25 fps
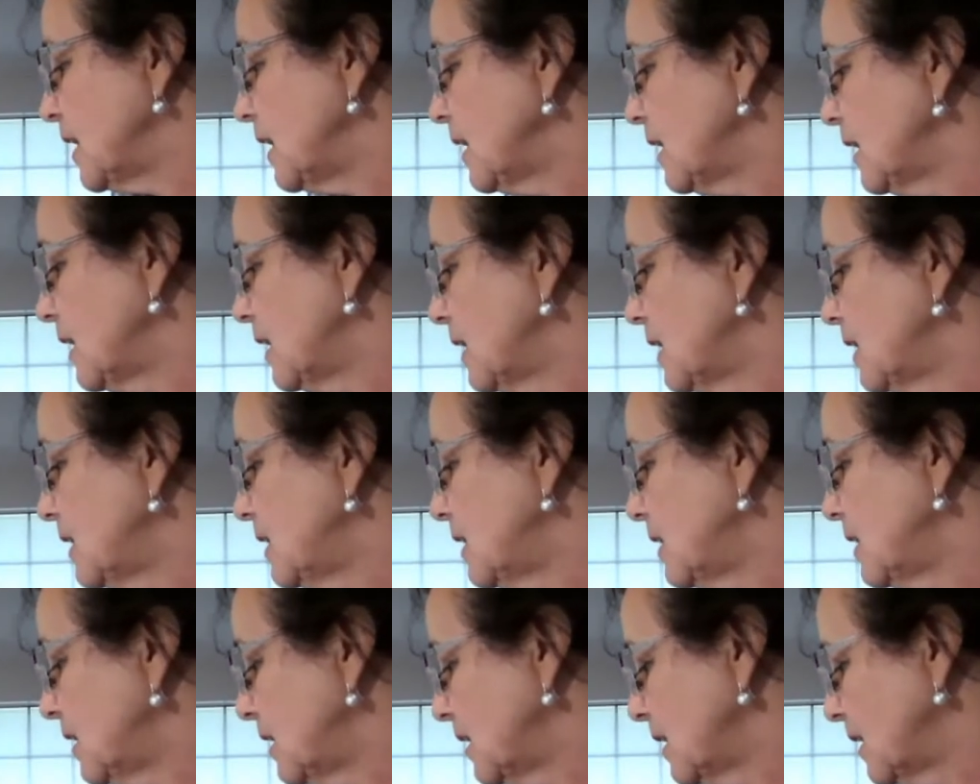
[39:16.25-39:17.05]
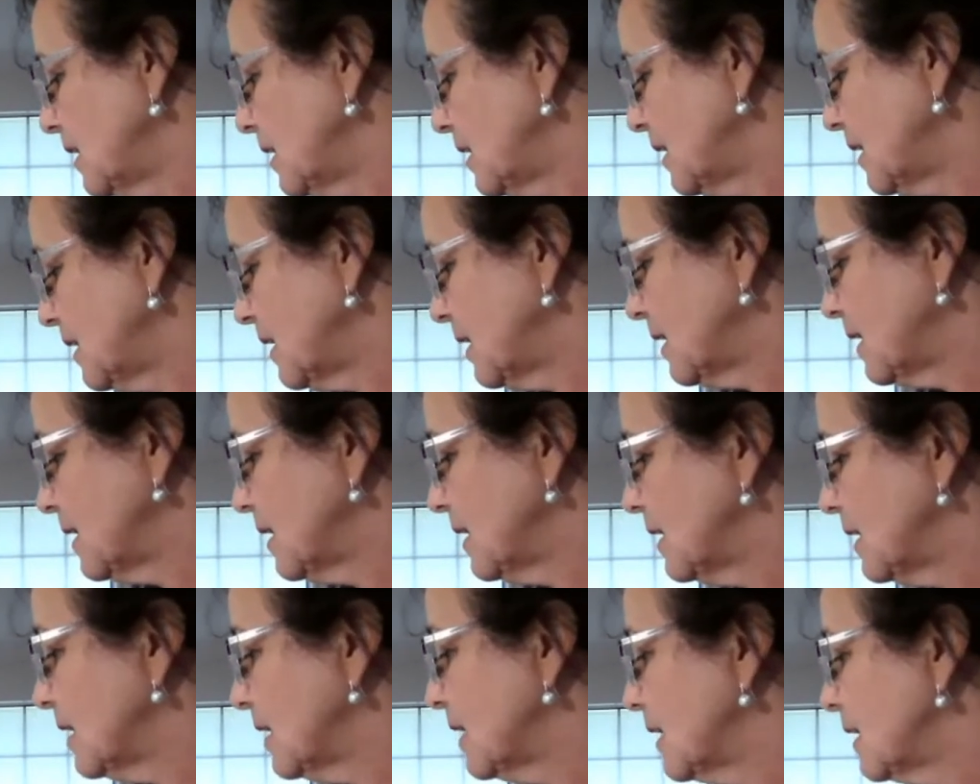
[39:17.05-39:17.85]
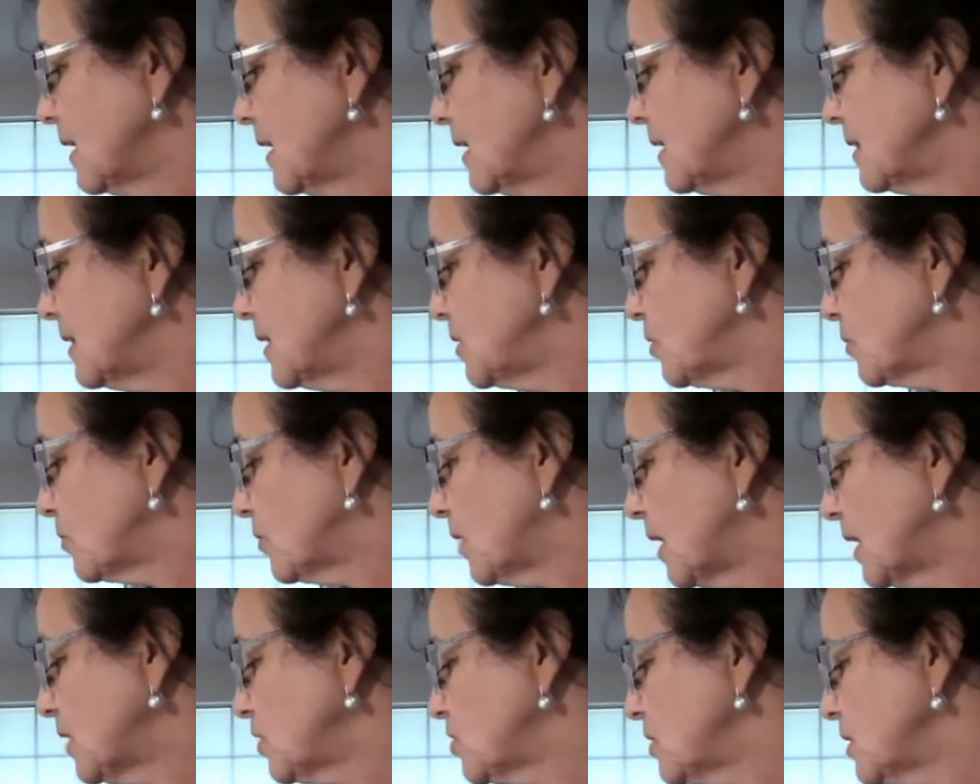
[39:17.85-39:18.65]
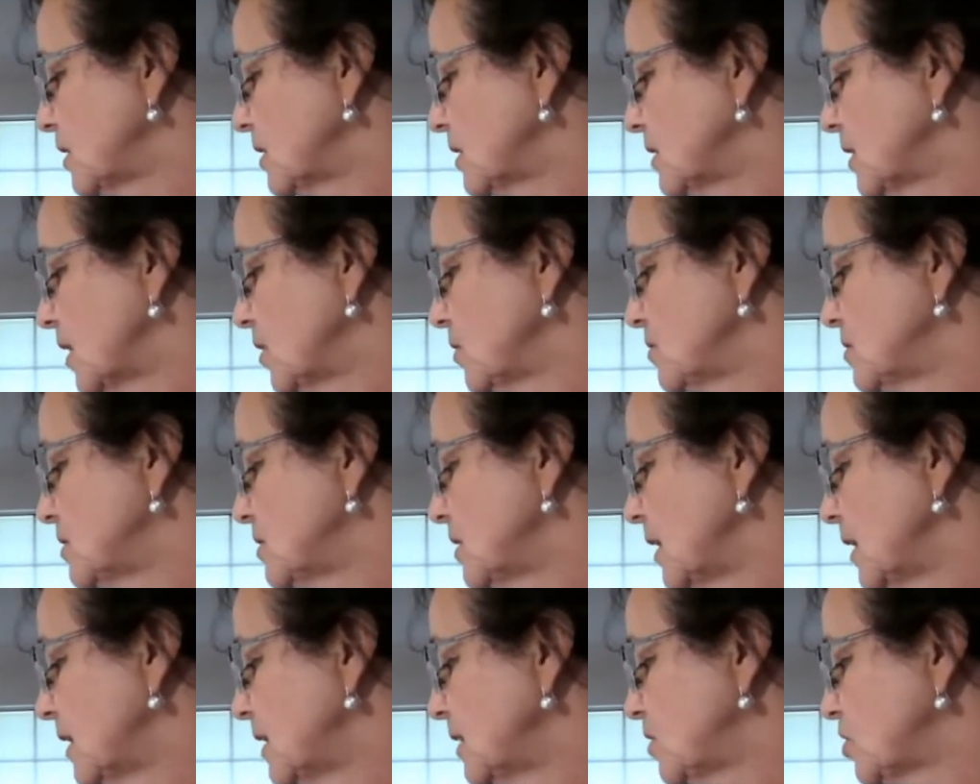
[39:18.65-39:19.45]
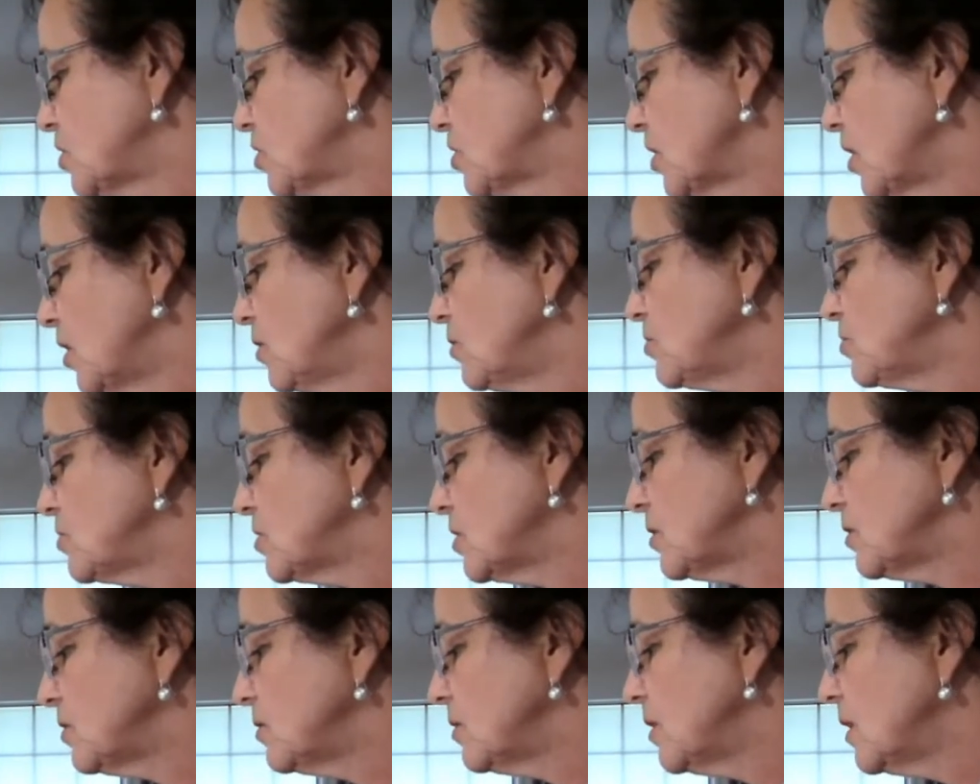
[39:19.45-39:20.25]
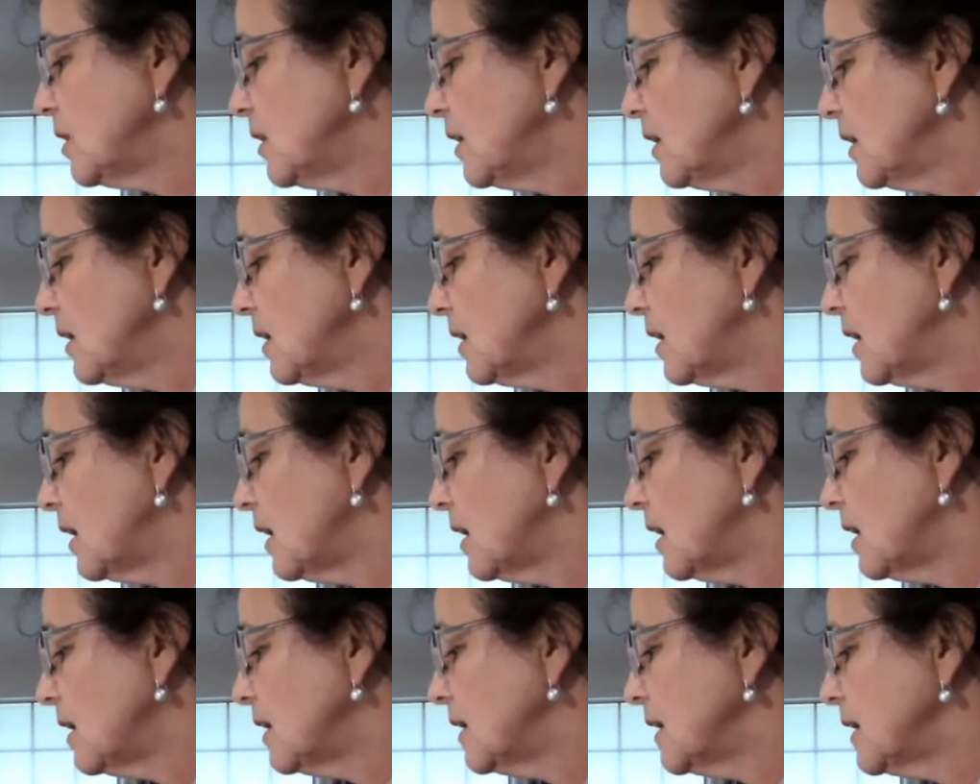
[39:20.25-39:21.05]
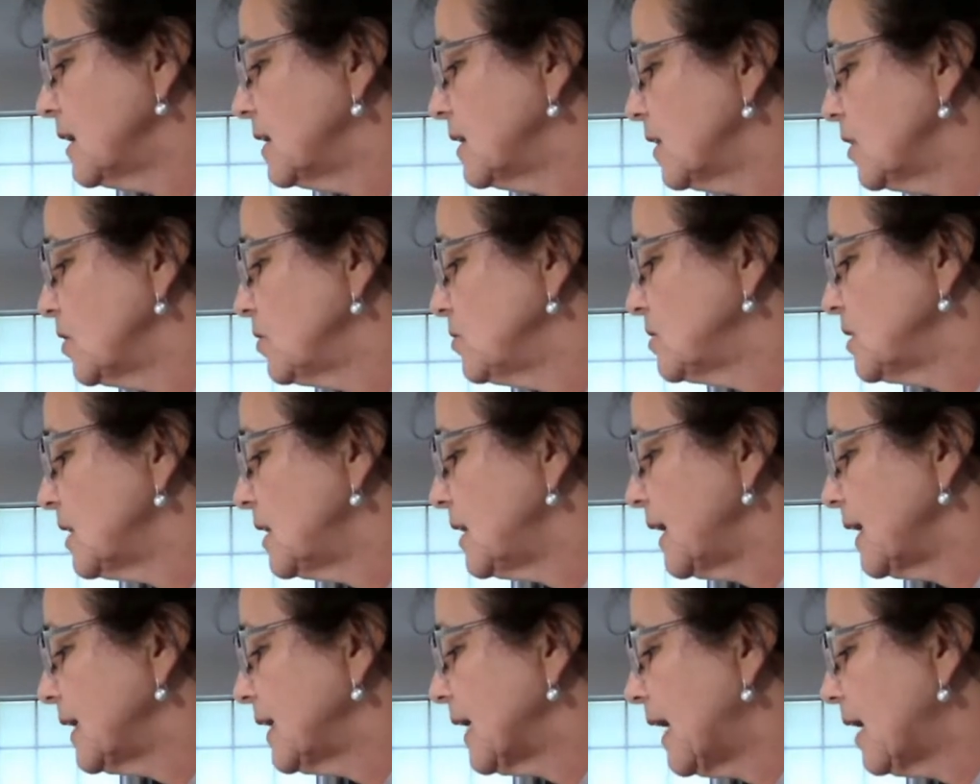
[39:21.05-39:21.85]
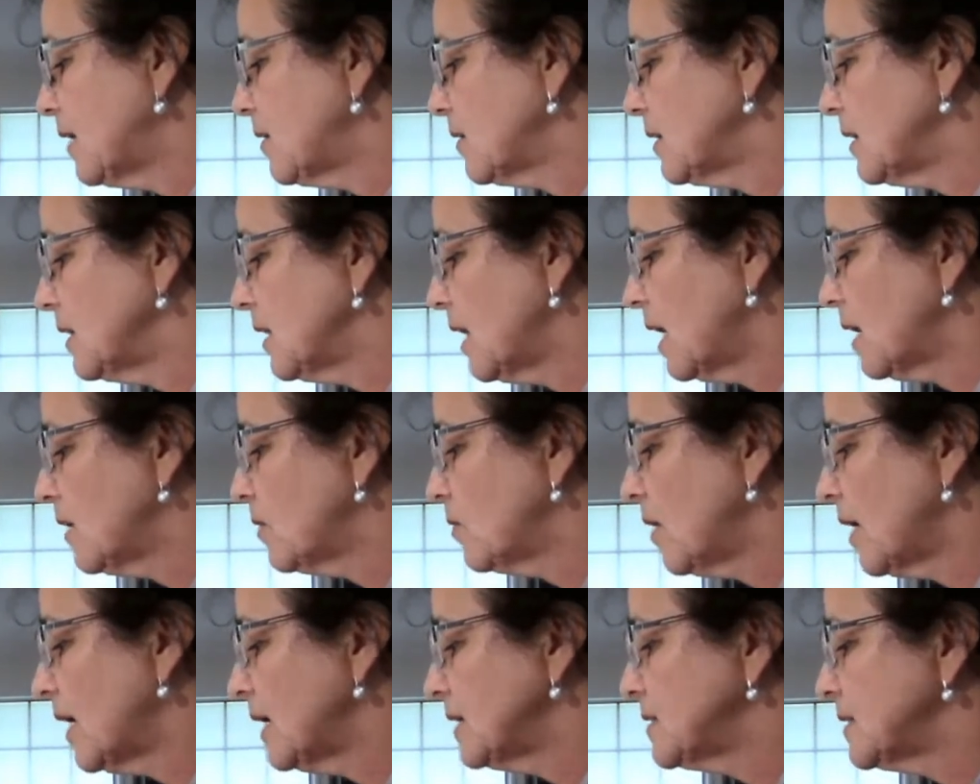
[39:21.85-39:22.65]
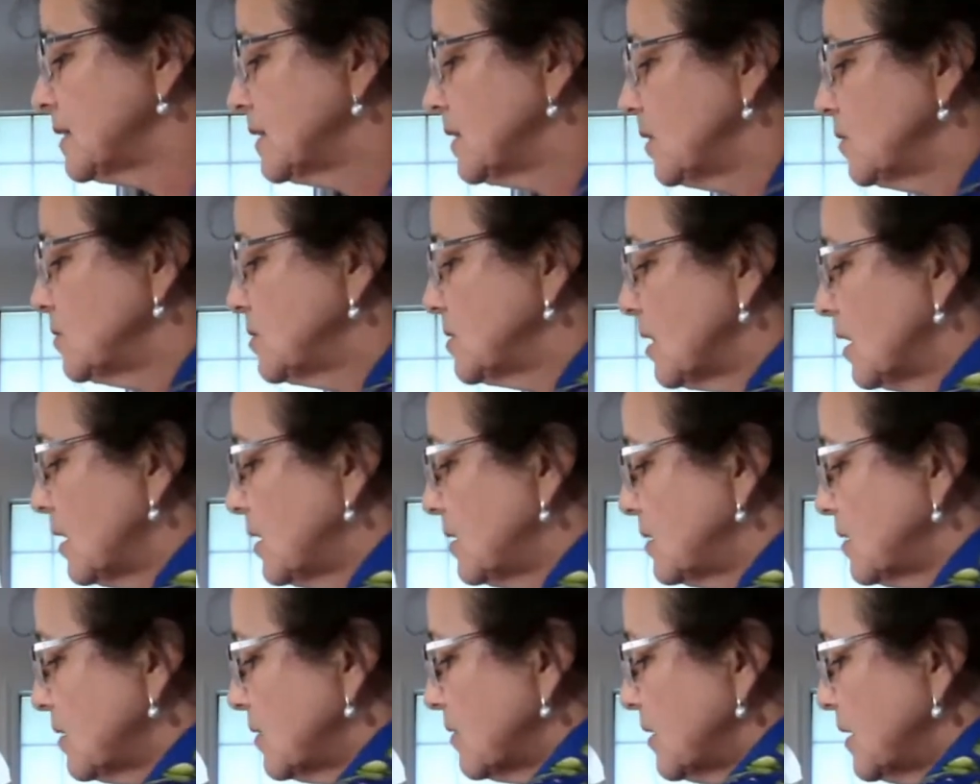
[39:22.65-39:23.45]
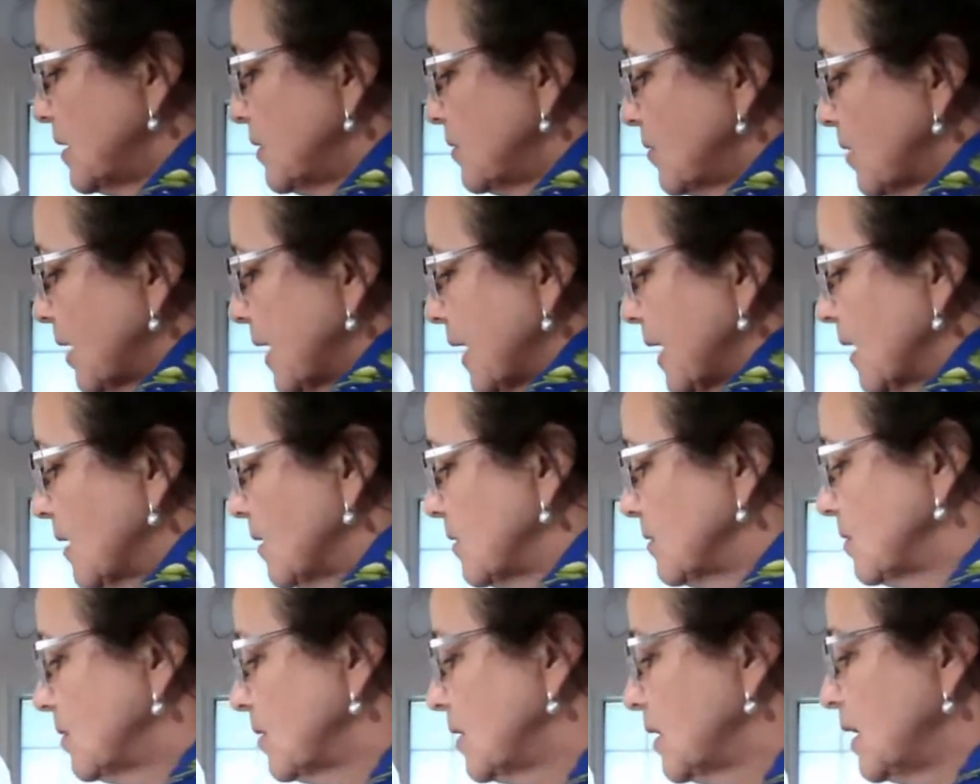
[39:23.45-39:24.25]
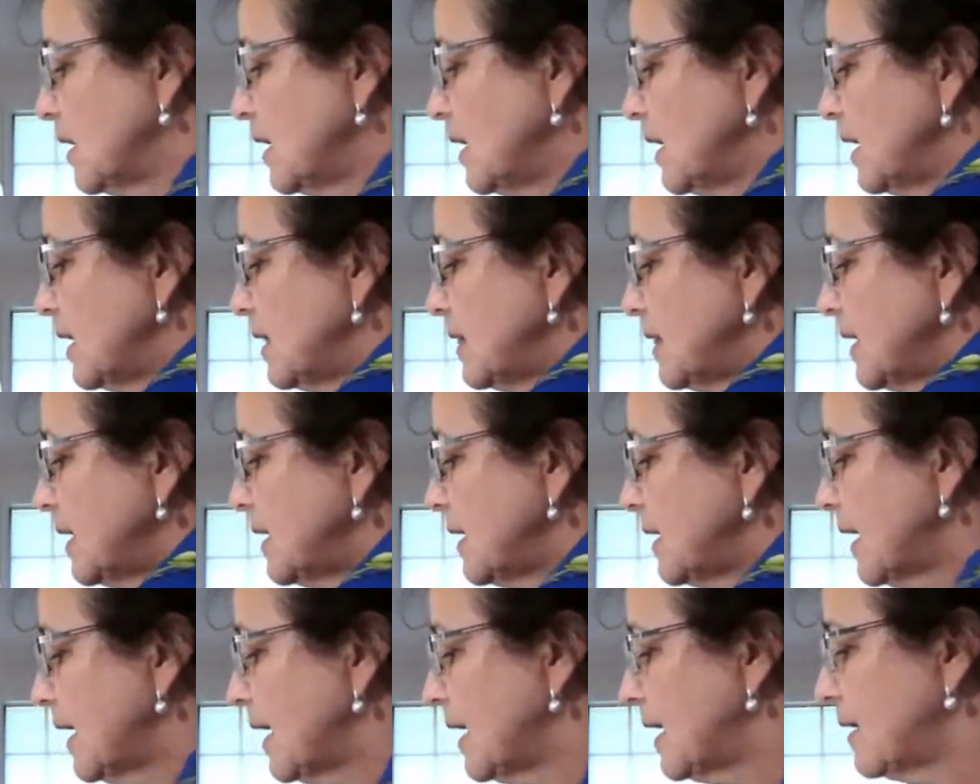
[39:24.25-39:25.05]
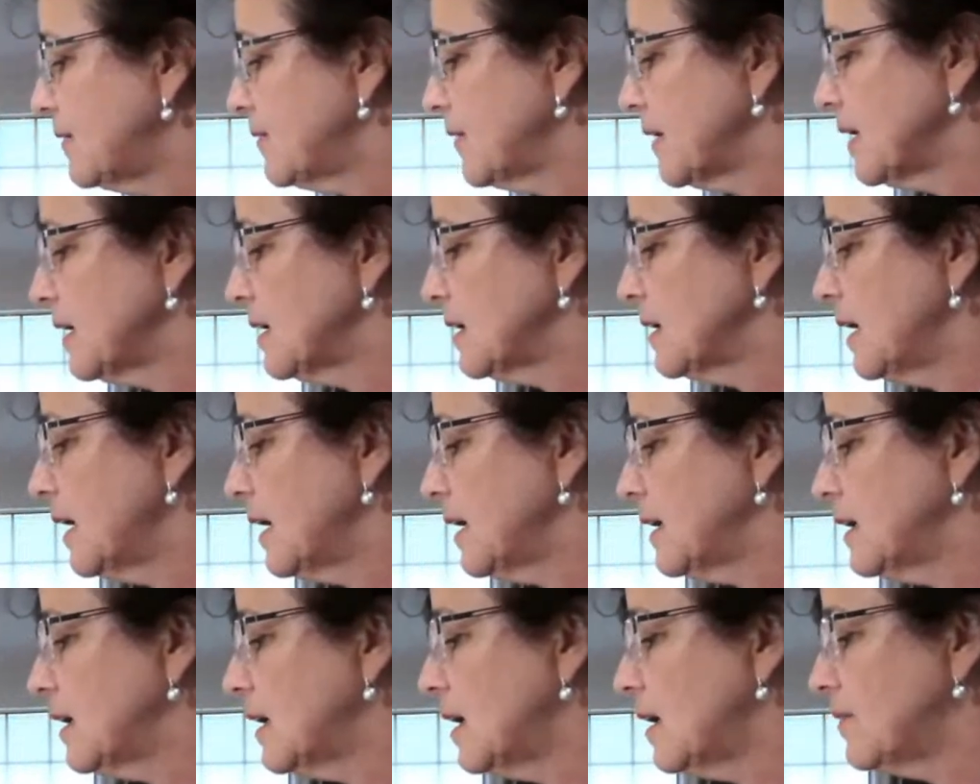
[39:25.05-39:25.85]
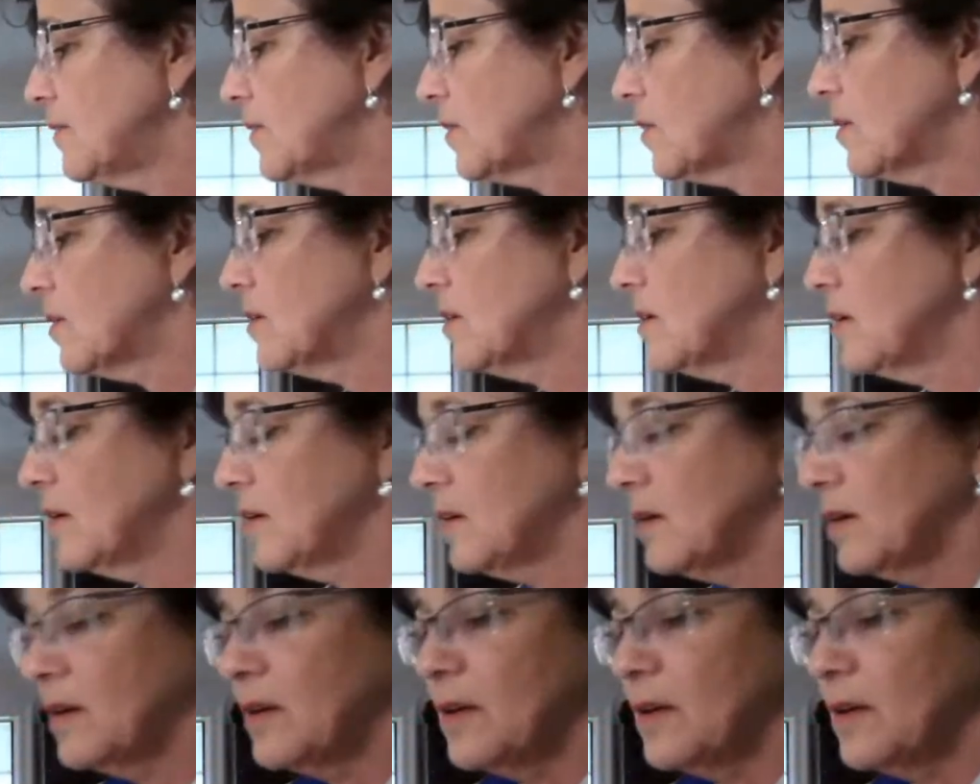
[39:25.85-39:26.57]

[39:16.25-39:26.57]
in the direction it goes in. It shows you in a counterclockwise. It goes under and around, and then I have a cover,